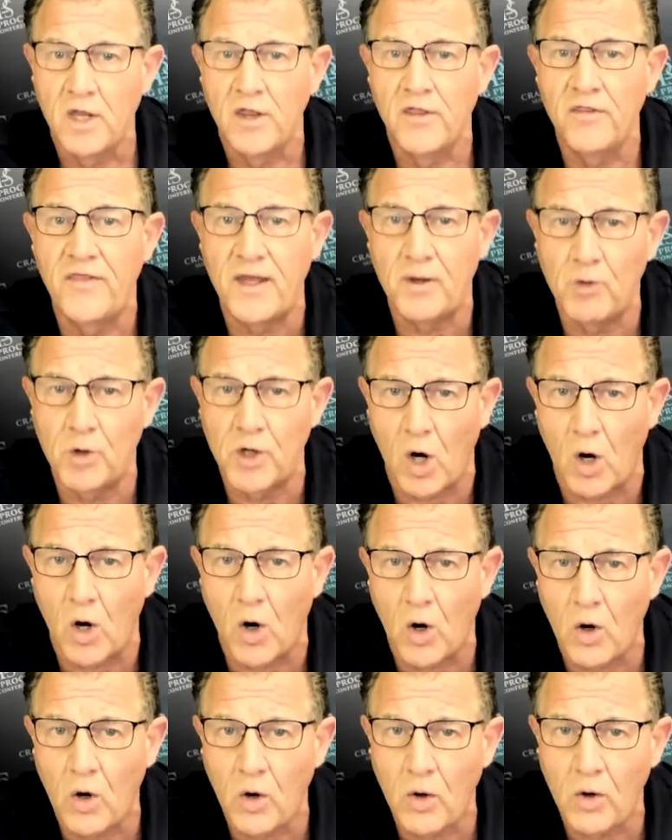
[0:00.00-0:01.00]
they would
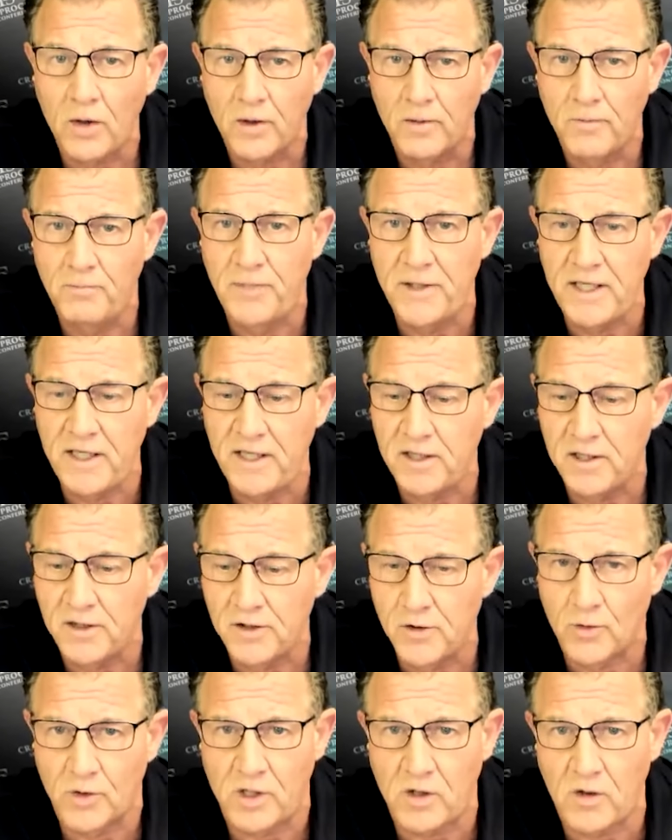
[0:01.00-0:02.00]
all be
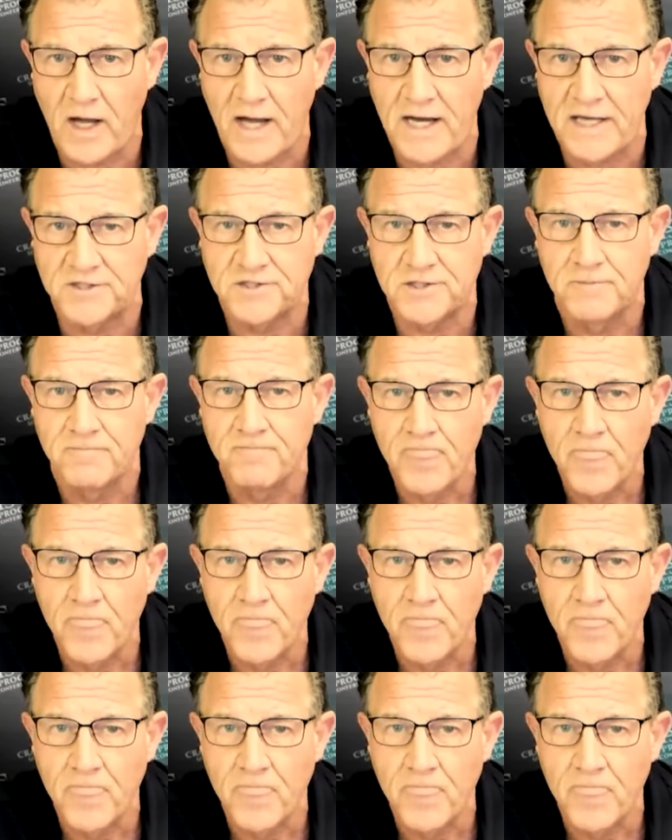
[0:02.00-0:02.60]
your clients.